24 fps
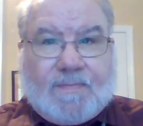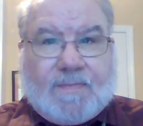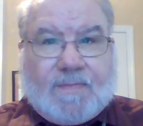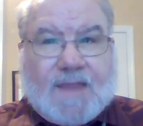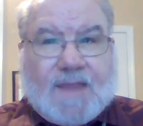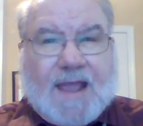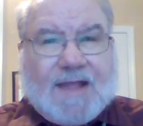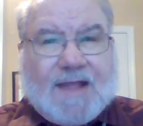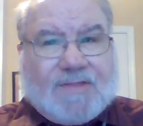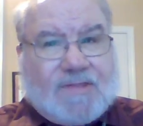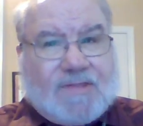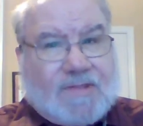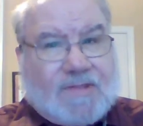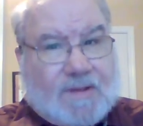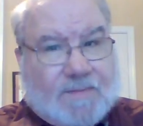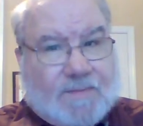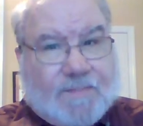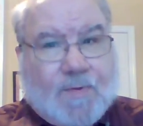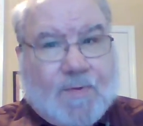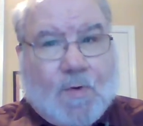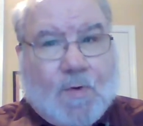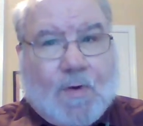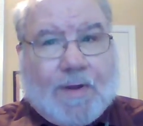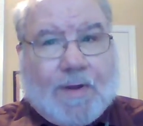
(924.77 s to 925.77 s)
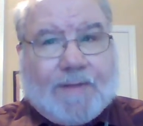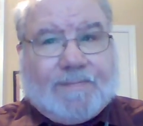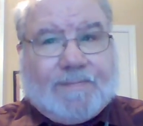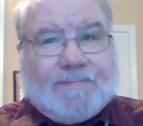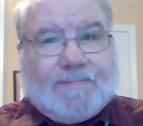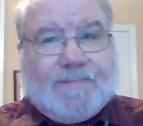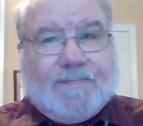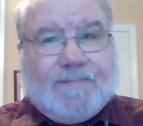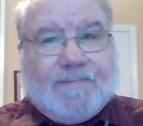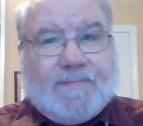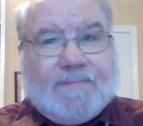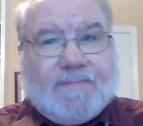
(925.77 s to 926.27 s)
At some point,
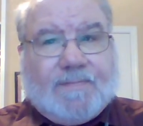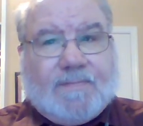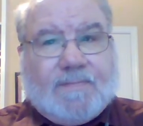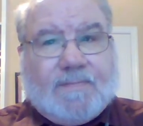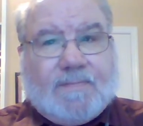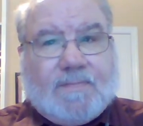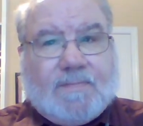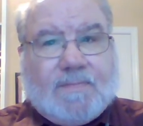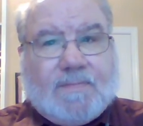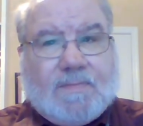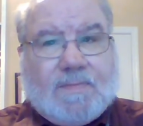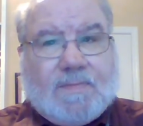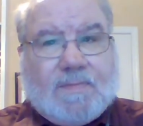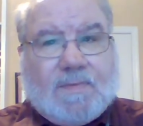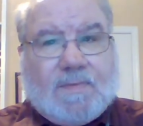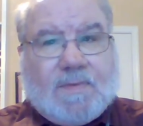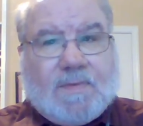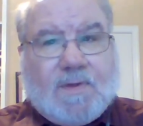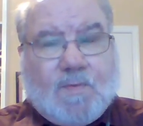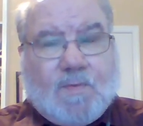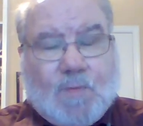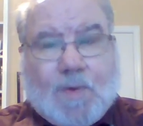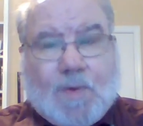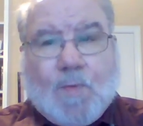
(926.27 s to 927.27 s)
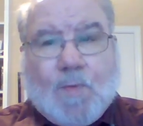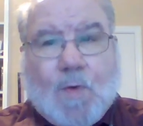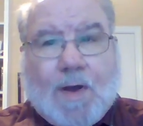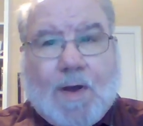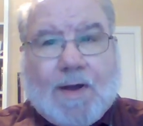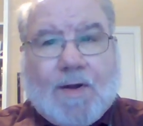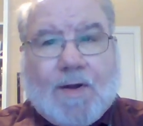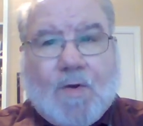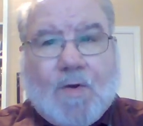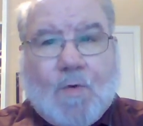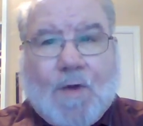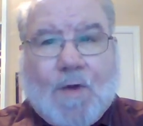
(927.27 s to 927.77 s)
we'll
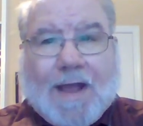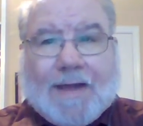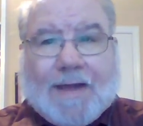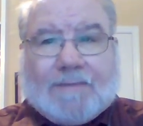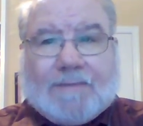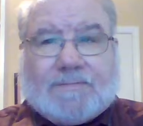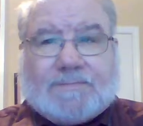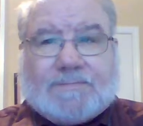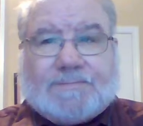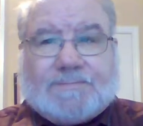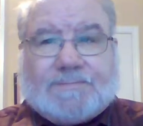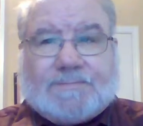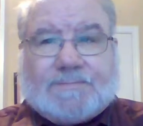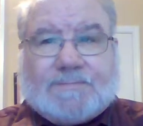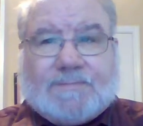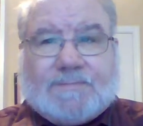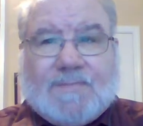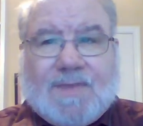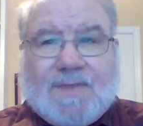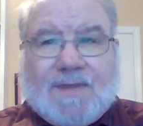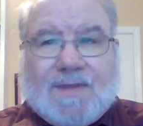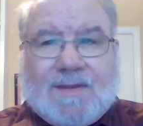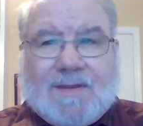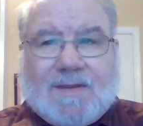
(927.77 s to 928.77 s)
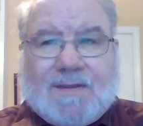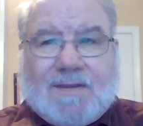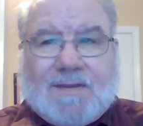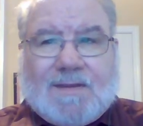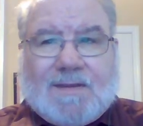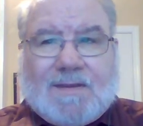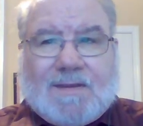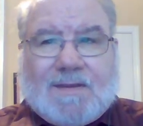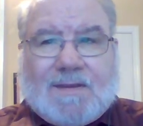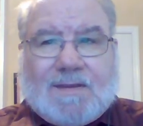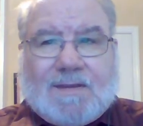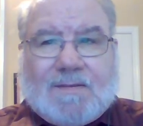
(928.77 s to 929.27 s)
want to quit,
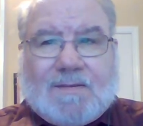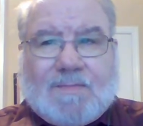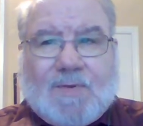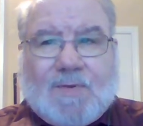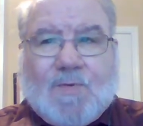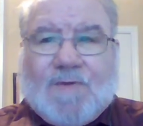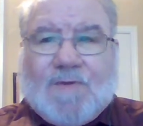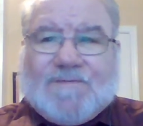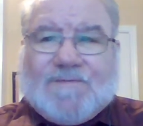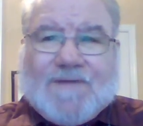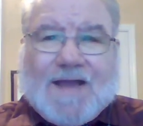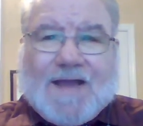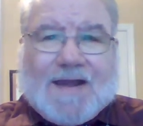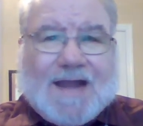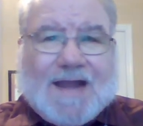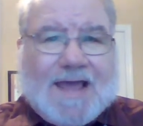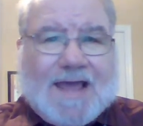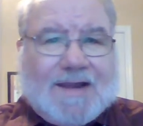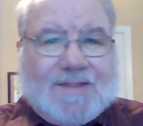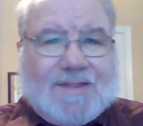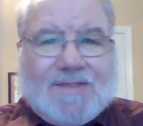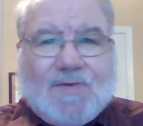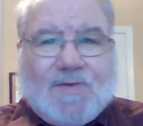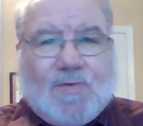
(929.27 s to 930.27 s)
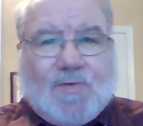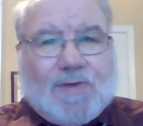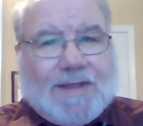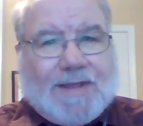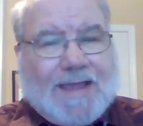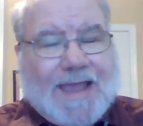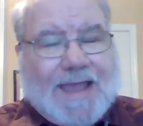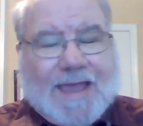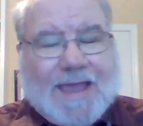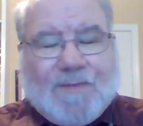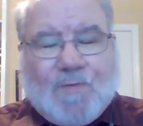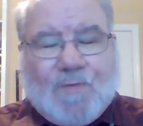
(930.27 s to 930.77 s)
but we'll find out it's the only
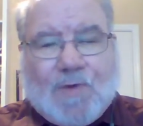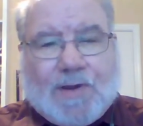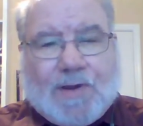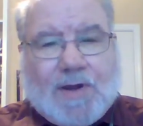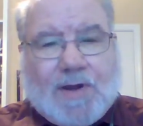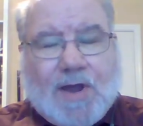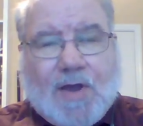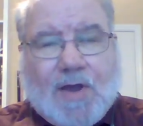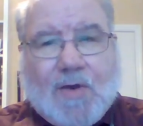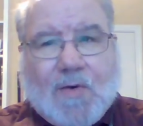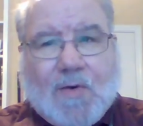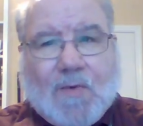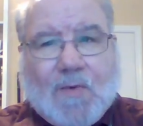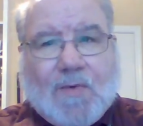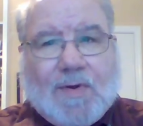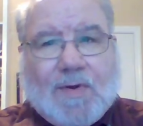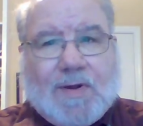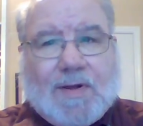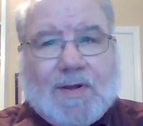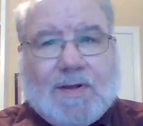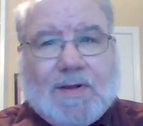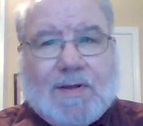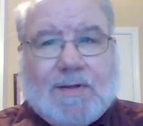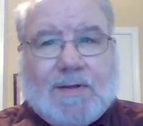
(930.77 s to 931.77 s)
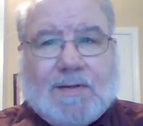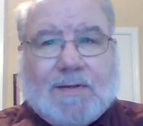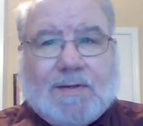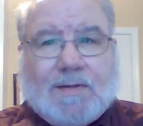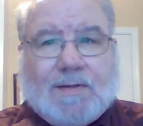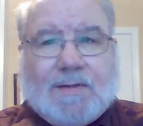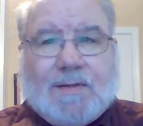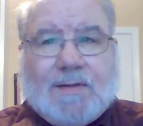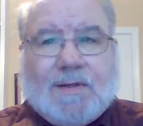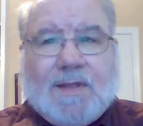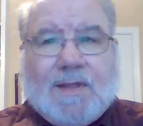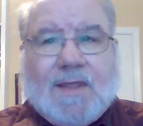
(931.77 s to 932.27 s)
game we know.
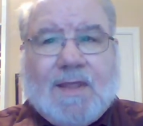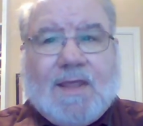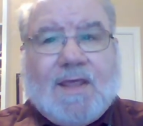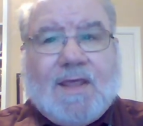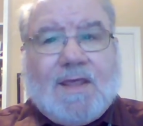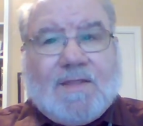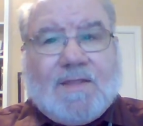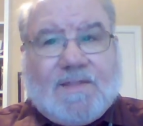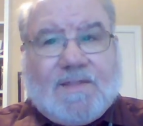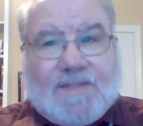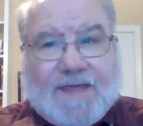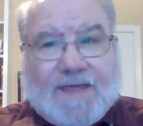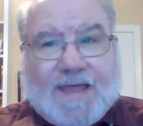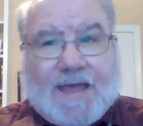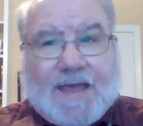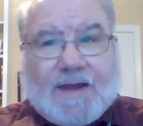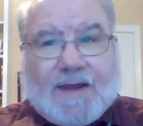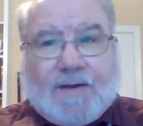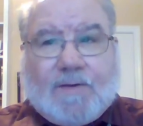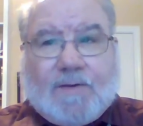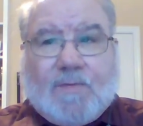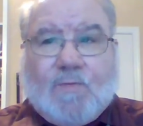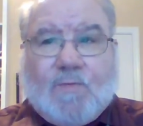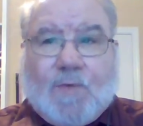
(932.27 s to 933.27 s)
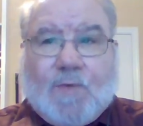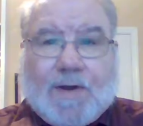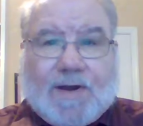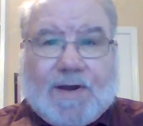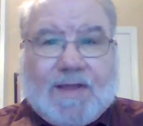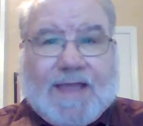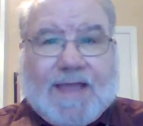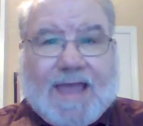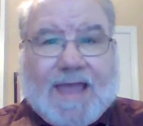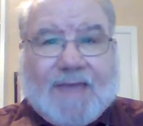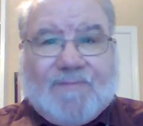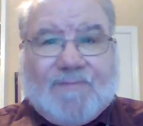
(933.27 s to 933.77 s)
Then, when the
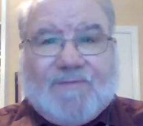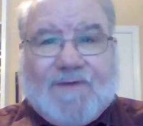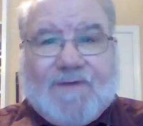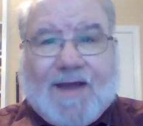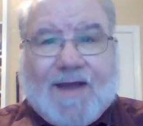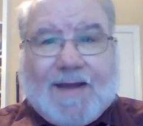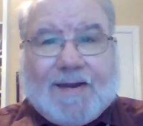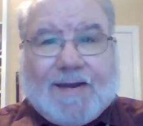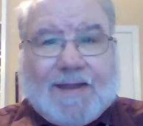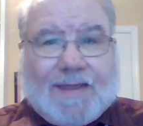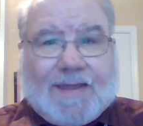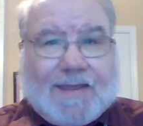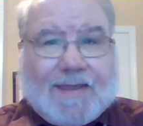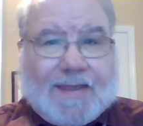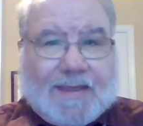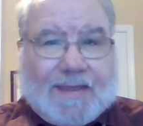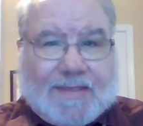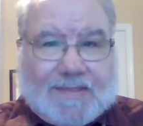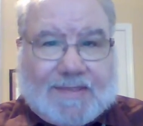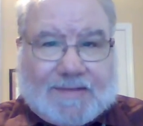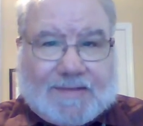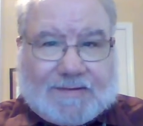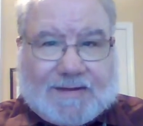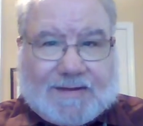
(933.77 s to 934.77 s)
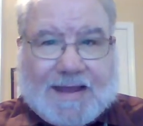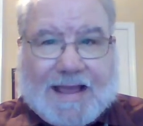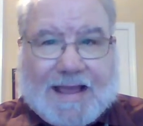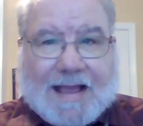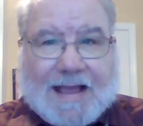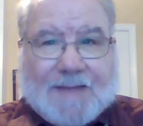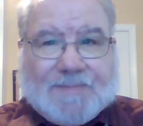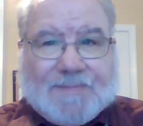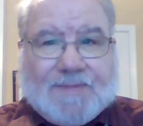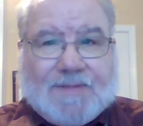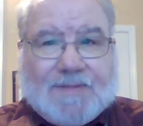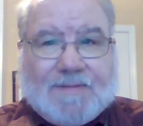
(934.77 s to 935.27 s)
game finally
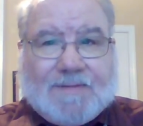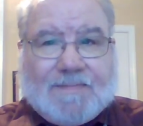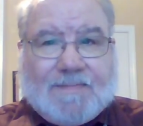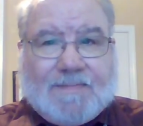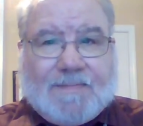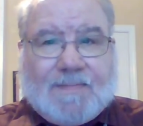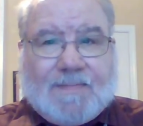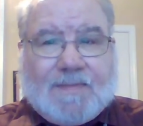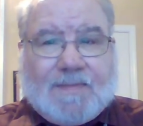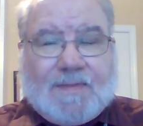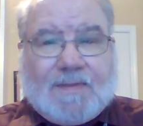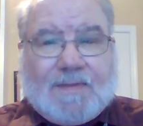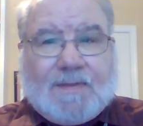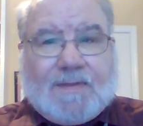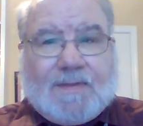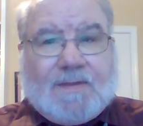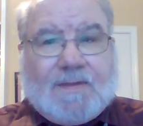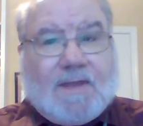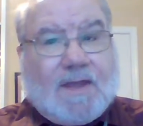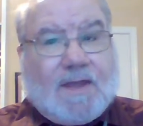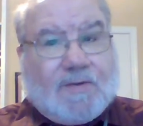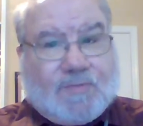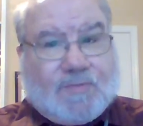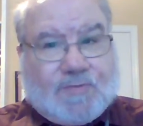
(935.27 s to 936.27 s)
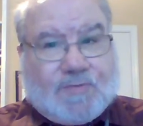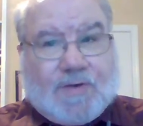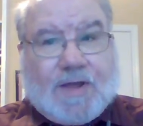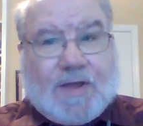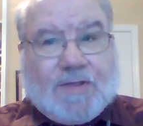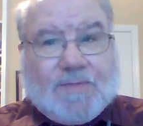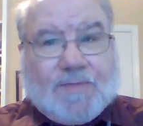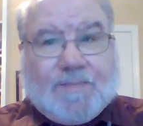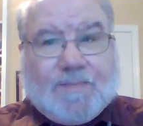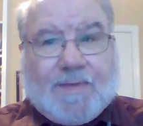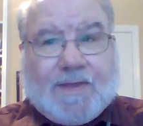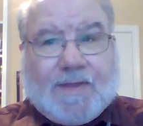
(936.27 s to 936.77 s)
stops, and
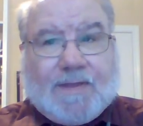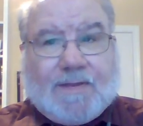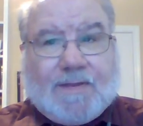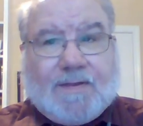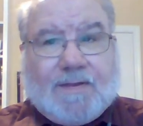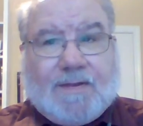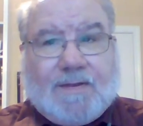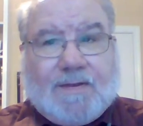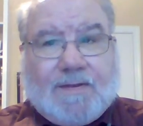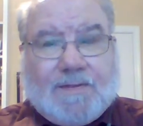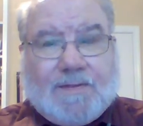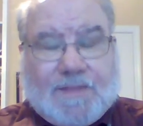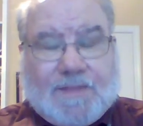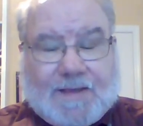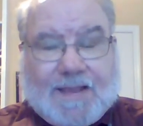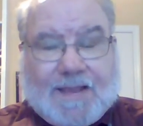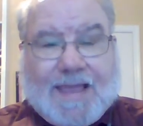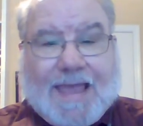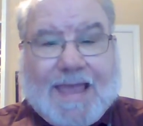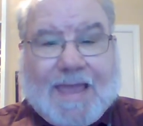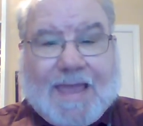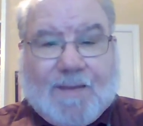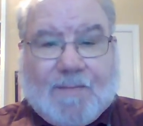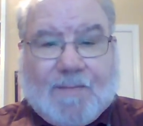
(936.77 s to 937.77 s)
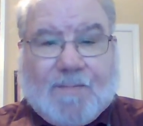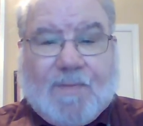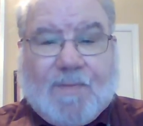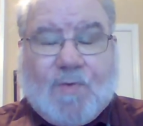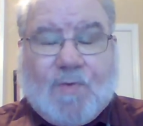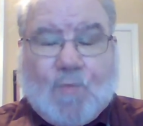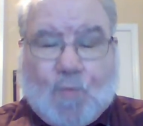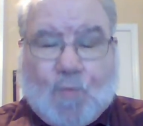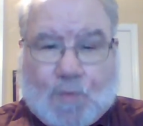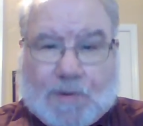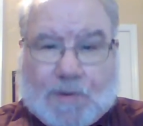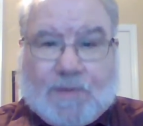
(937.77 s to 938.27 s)
trust me, the game
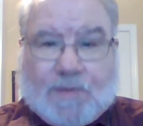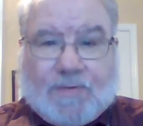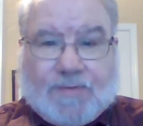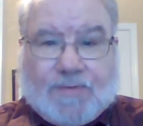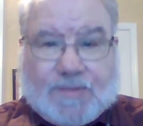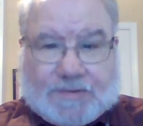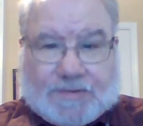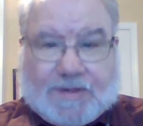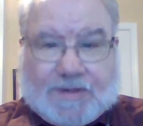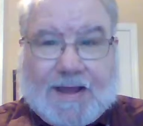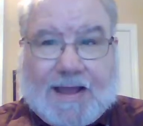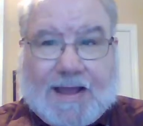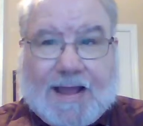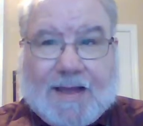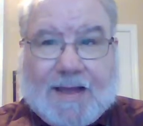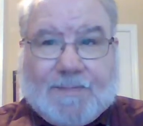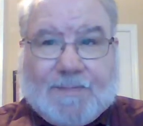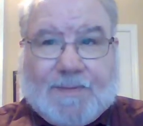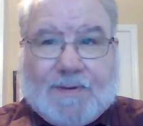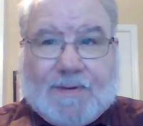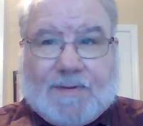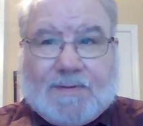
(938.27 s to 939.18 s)
will stop,